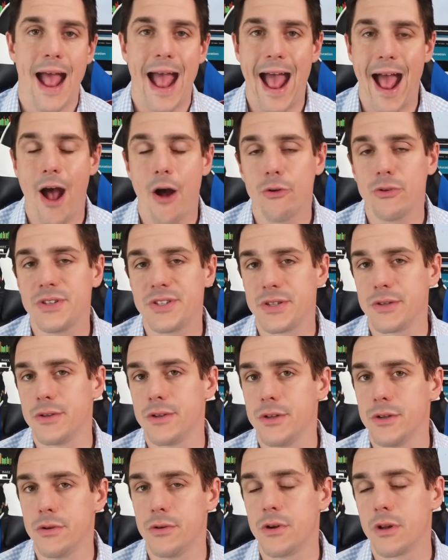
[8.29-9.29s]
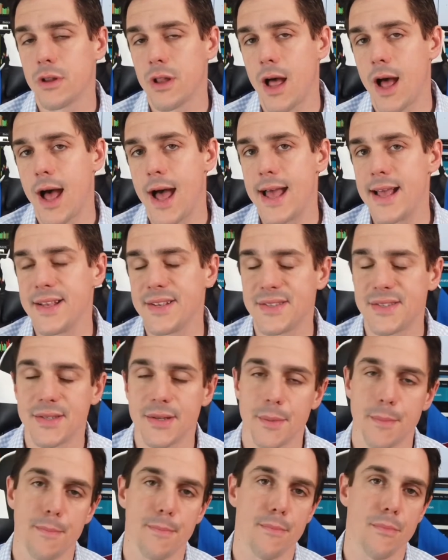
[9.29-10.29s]
how to utilize
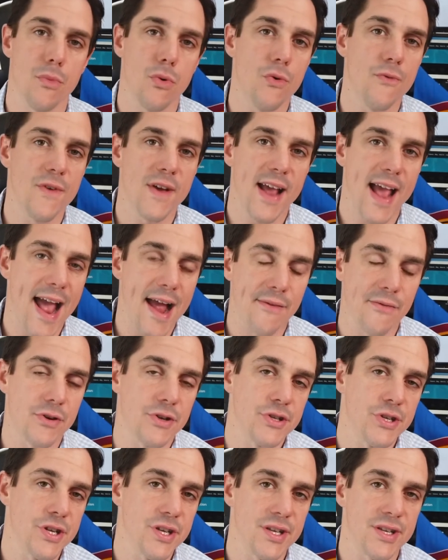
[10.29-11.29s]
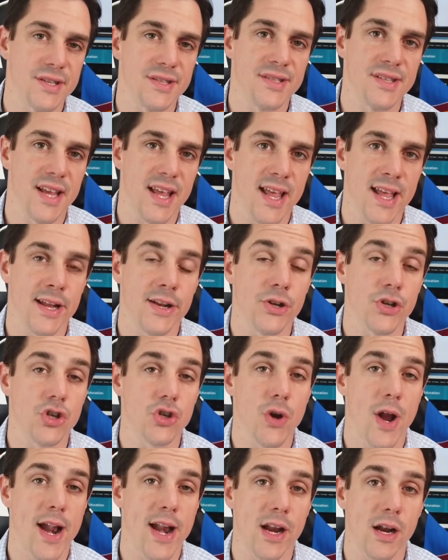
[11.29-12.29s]
moving averages in
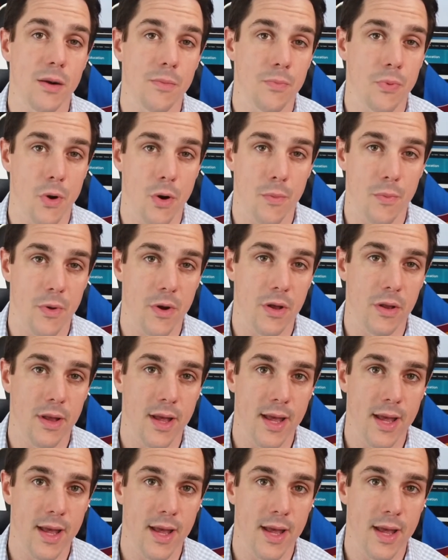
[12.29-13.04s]
trading appropriately.